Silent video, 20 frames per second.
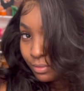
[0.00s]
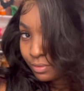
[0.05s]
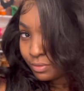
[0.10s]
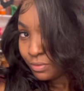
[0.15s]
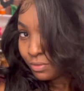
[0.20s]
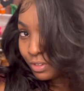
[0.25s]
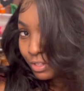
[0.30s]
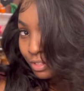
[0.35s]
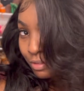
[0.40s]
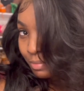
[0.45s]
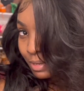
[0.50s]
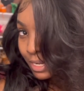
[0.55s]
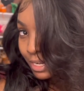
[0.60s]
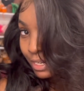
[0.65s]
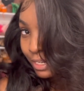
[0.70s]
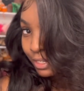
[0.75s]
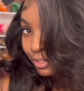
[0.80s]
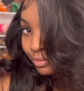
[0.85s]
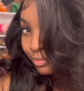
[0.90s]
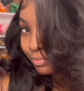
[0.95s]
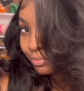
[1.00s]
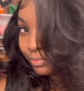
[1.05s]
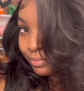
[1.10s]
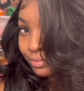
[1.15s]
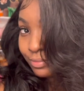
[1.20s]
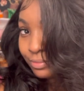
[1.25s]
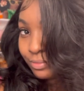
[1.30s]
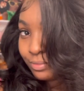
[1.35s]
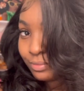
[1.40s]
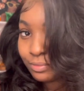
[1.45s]
for the body.
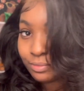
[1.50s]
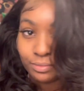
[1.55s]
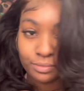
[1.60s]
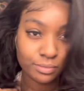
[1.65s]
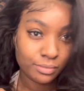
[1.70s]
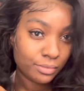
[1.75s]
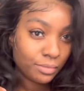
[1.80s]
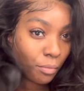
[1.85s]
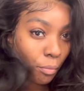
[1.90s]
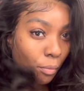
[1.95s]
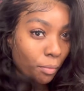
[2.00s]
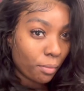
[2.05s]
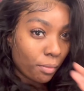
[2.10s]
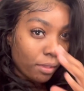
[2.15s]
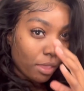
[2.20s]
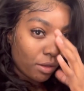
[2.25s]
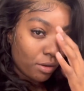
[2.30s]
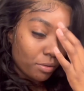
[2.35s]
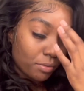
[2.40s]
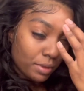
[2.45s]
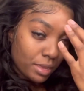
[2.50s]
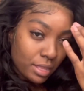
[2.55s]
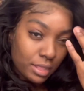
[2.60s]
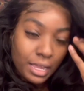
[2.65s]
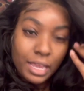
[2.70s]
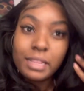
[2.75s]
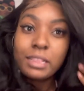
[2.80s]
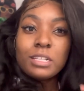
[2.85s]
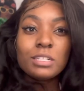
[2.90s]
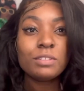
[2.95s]
Hope y'all
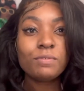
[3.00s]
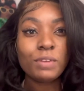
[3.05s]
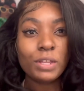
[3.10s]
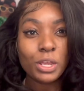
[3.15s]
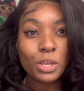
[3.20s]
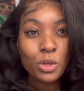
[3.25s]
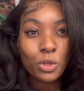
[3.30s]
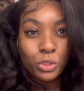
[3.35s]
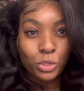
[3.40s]
like this video.